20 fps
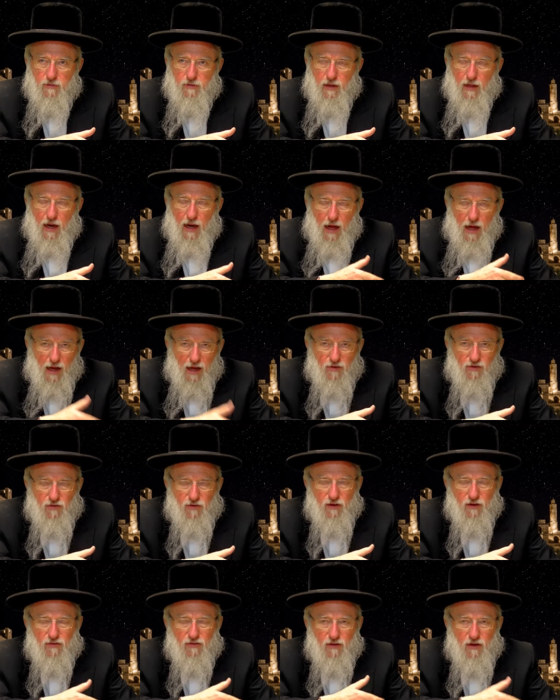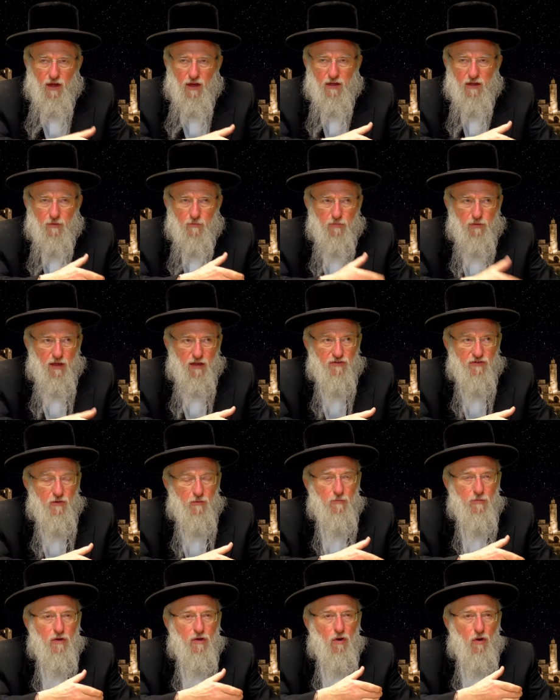That Isaac is getting a
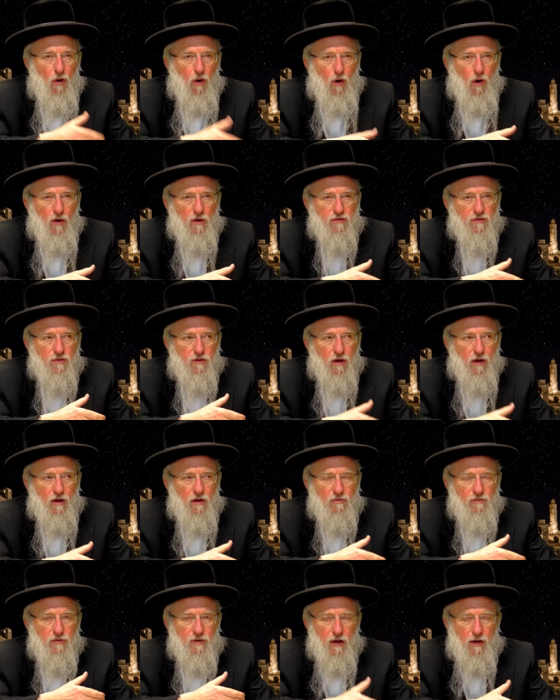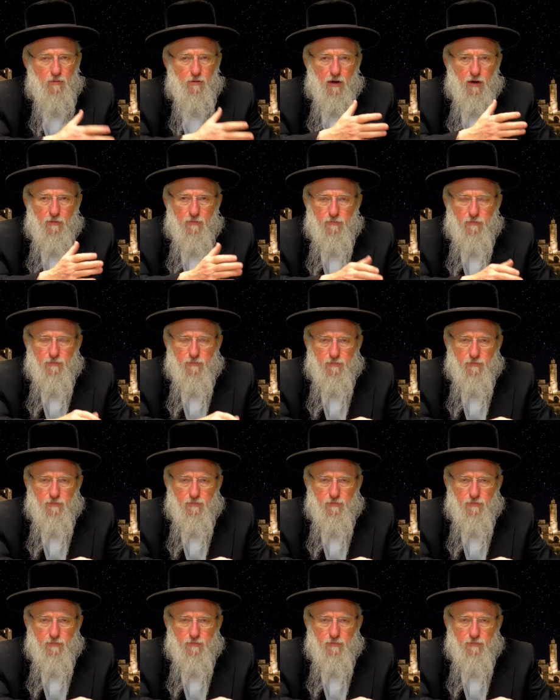blessing because of Abraham.